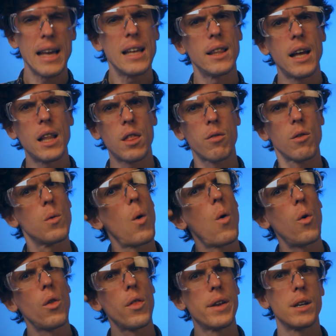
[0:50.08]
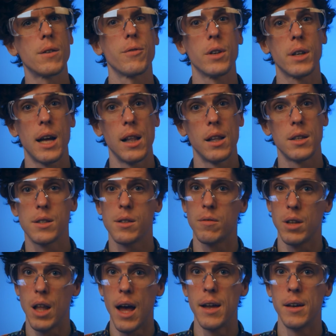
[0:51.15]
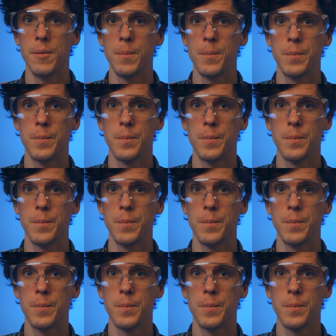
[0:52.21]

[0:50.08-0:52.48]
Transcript: they let through all the different colours of light.